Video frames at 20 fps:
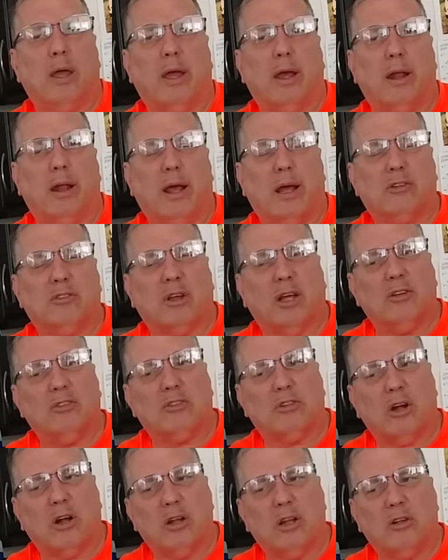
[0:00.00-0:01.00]
And as I
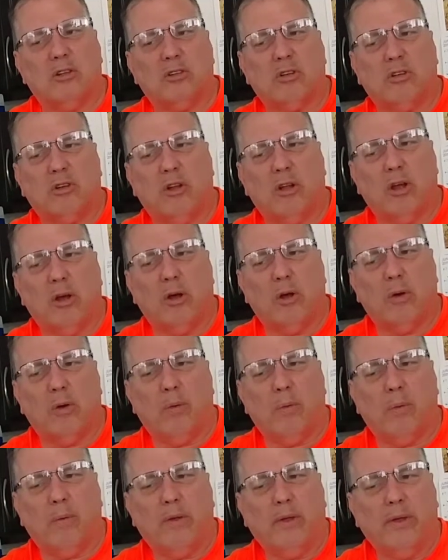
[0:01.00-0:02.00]
started to
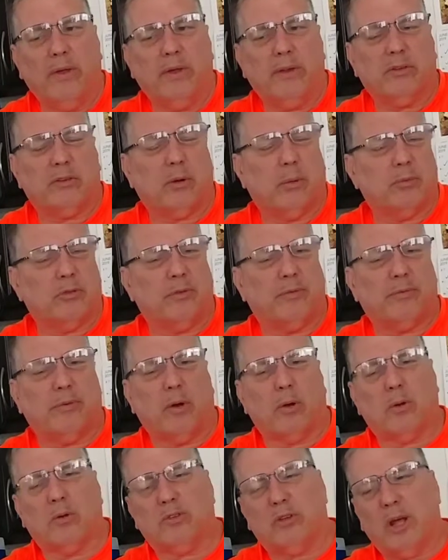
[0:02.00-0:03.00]
know in terms of
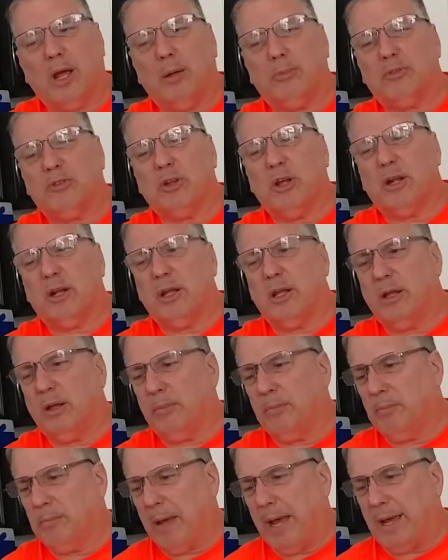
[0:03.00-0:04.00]
prototype
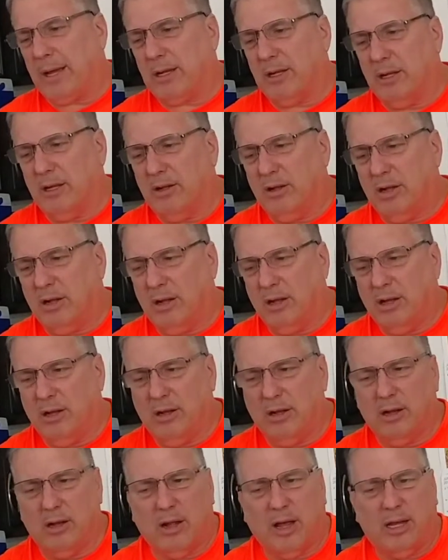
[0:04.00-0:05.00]
setting back in
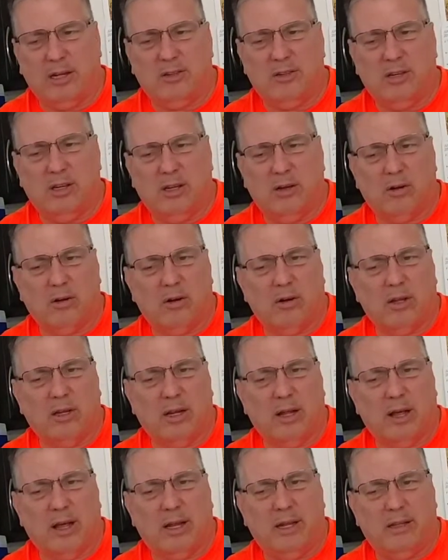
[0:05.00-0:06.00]
the early
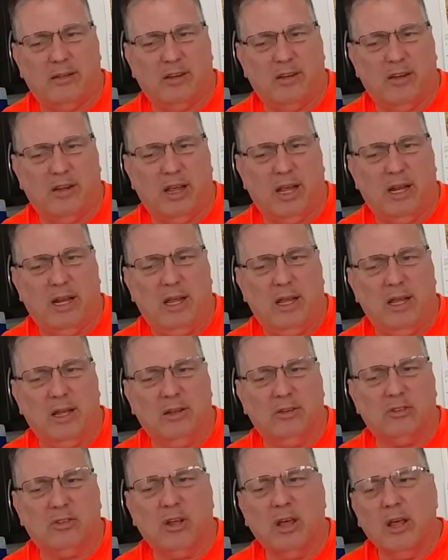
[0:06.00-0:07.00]

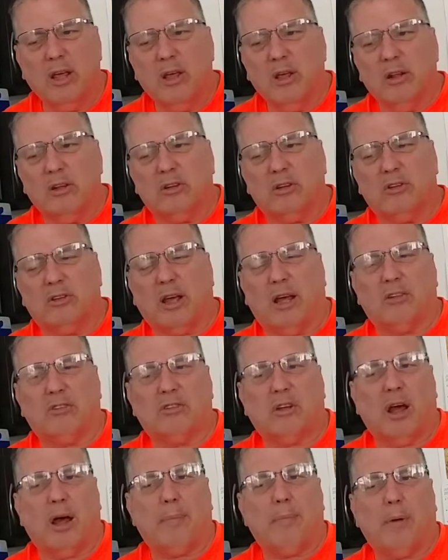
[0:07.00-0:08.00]
1980s, the
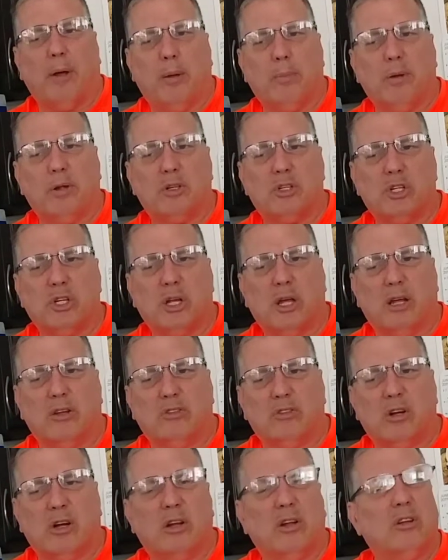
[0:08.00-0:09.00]
desktop publishing, I
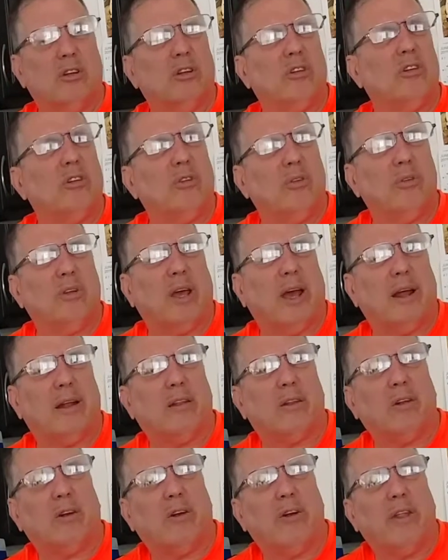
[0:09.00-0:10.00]
started to do that
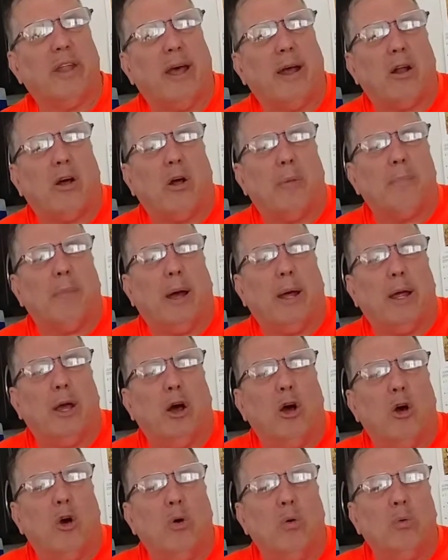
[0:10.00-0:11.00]
and learn that on my
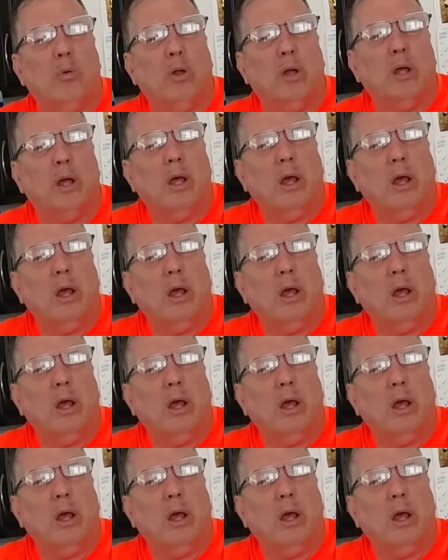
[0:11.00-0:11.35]
own.